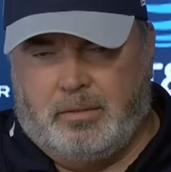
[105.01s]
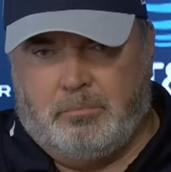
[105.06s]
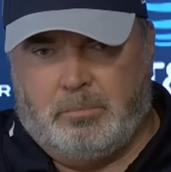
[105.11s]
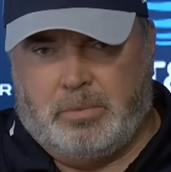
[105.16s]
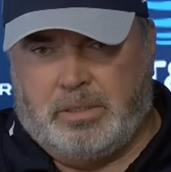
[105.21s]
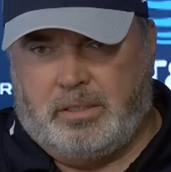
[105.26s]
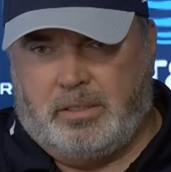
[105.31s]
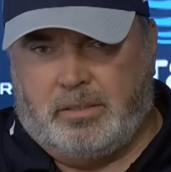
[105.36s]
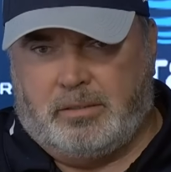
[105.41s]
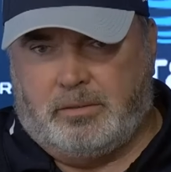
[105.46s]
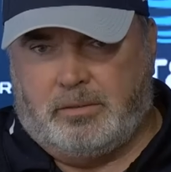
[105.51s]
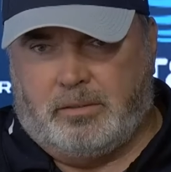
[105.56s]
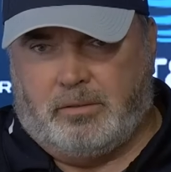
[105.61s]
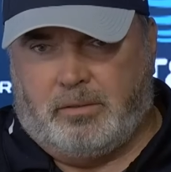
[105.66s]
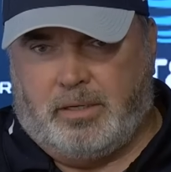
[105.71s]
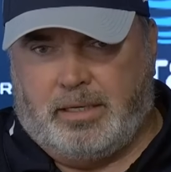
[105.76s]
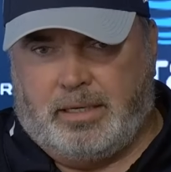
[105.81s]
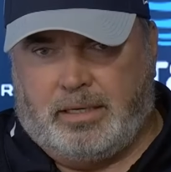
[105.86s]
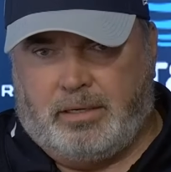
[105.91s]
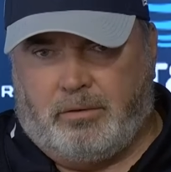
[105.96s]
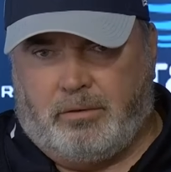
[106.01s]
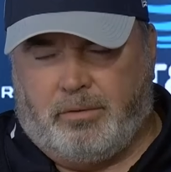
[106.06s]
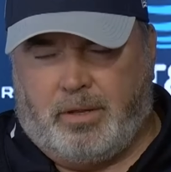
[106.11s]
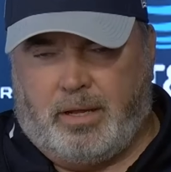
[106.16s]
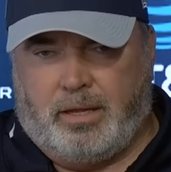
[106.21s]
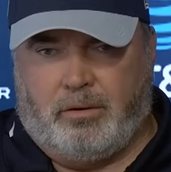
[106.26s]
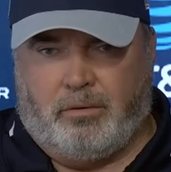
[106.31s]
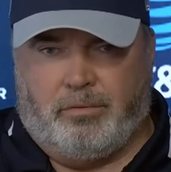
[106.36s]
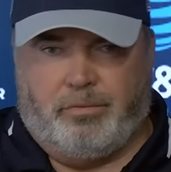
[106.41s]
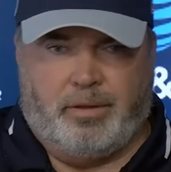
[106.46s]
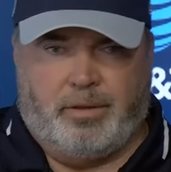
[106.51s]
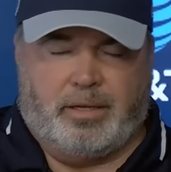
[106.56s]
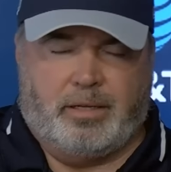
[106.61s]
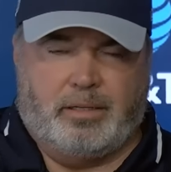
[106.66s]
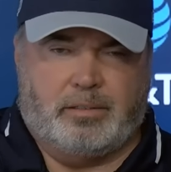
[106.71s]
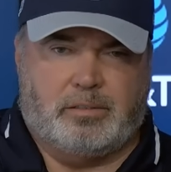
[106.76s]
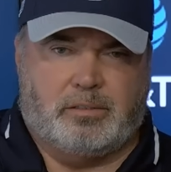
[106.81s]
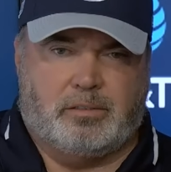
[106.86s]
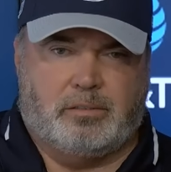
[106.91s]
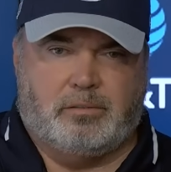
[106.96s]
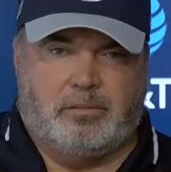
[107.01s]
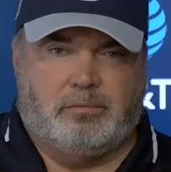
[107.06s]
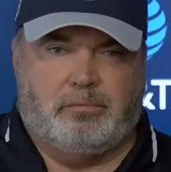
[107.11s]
But no, you know, I don't think it's,